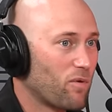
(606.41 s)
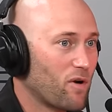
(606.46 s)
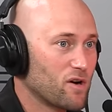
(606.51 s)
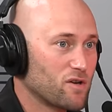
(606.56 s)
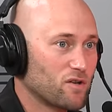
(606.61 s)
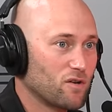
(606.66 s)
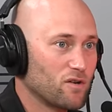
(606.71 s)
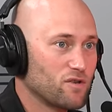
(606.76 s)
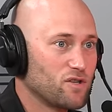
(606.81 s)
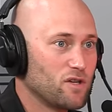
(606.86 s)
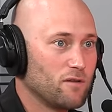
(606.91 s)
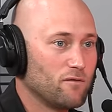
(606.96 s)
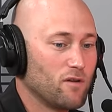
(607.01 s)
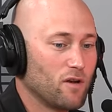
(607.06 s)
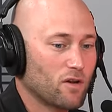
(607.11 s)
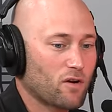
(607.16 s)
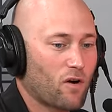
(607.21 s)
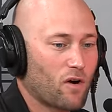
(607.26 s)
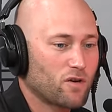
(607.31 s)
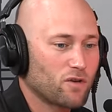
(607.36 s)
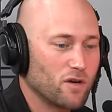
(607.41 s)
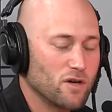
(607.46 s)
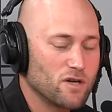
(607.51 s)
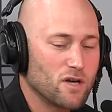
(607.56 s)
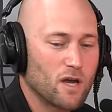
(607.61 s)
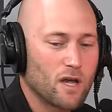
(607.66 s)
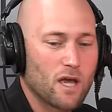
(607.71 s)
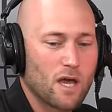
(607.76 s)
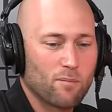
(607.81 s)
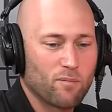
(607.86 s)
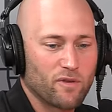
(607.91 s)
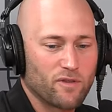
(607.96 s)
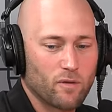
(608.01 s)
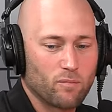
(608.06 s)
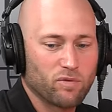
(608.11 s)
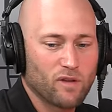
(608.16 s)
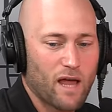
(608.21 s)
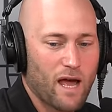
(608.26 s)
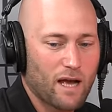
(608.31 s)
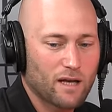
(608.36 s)
pressure achieved in a cartridge. But the
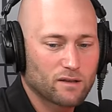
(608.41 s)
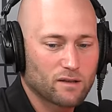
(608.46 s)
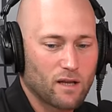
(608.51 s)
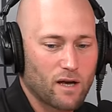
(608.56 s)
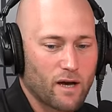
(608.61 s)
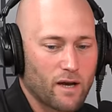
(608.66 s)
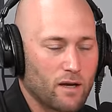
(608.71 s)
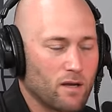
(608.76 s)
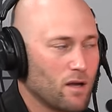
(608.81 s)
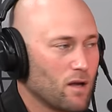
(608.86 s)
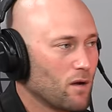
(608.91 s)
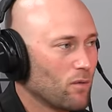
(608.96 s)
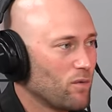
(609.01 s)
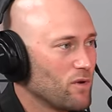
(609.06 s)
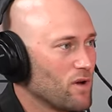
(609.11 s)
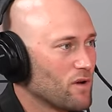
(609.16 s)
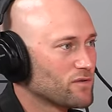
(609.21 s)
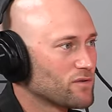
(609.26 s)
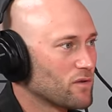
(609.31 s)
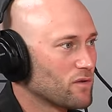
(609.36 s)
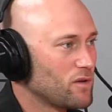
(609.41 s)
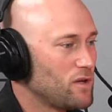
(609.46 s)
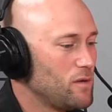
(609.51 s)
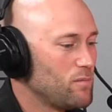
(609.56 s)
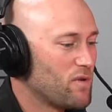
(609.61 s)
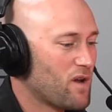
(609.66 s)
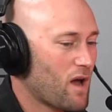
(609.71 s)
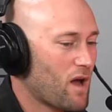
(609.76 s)
black line, we also keep